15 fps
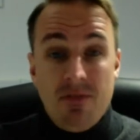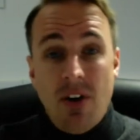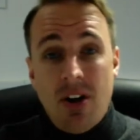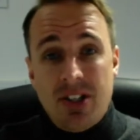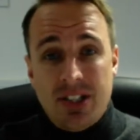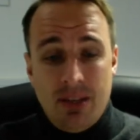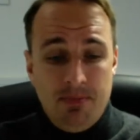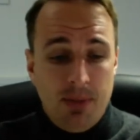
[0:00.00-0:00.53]

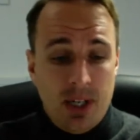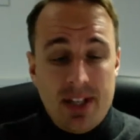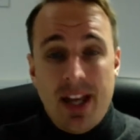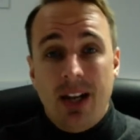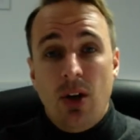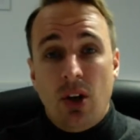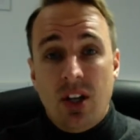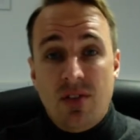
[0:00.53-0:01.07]
Very simply,
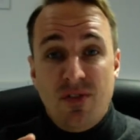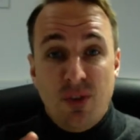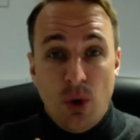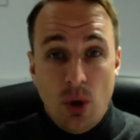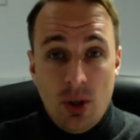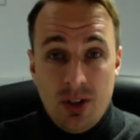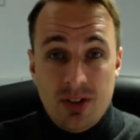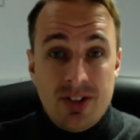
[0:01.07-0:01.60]
they're looking
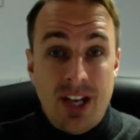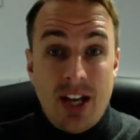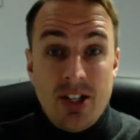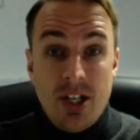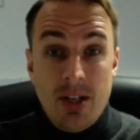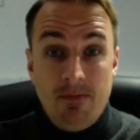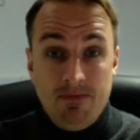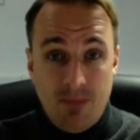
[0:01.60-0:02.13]
for
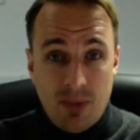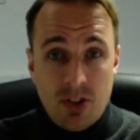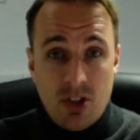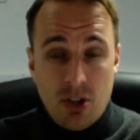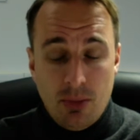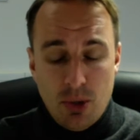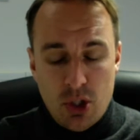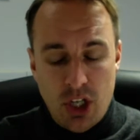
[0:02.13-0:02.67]
tenure, to
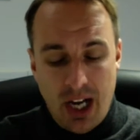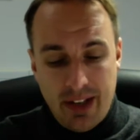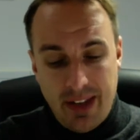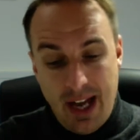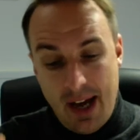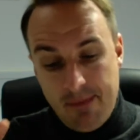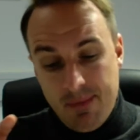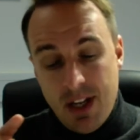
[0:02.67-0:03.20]
double check
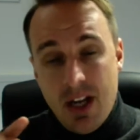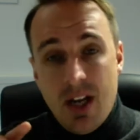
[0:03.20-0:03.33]
that.